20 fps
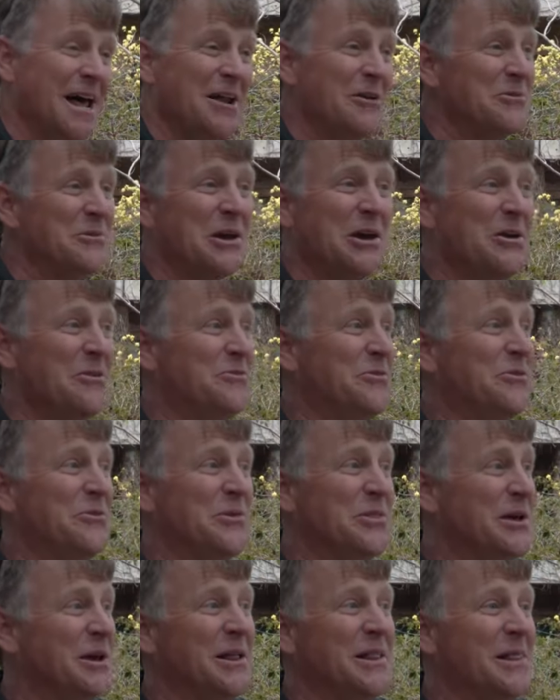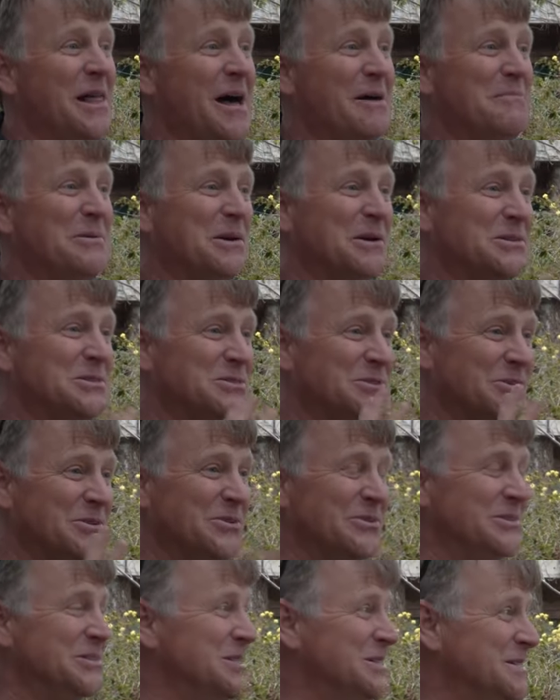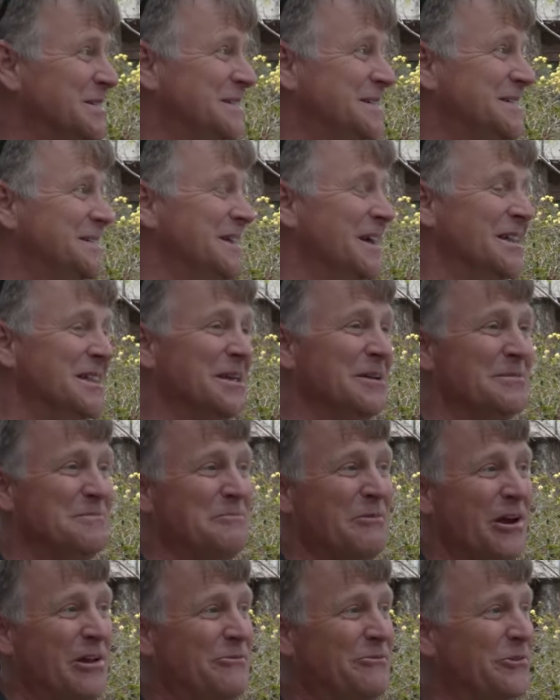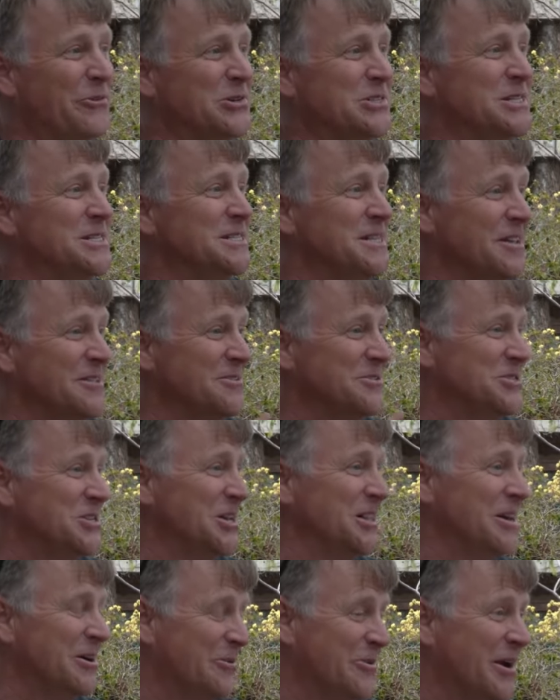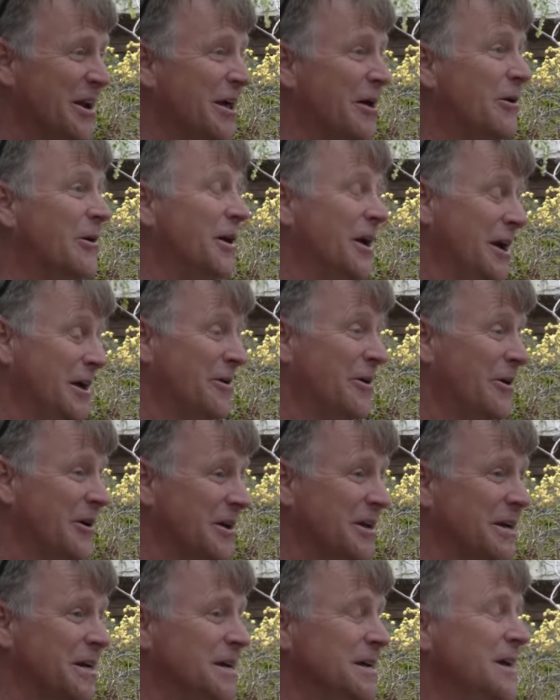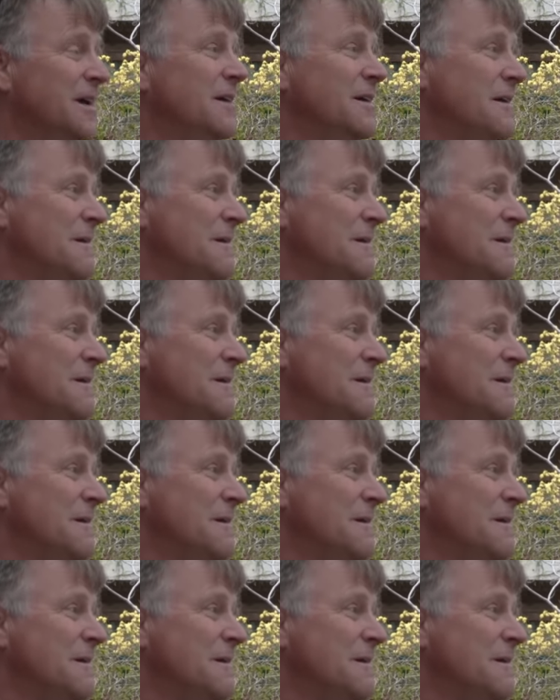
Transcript: I don't care if you're in the Galapagos or you're in, in the rainforest of southern Chile or in Antarctica,